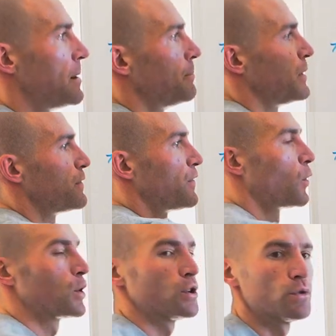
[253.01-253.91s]

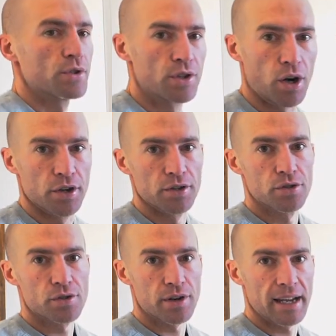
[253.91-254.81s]
before you start
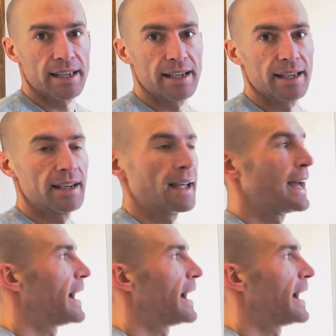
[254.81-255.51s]
training.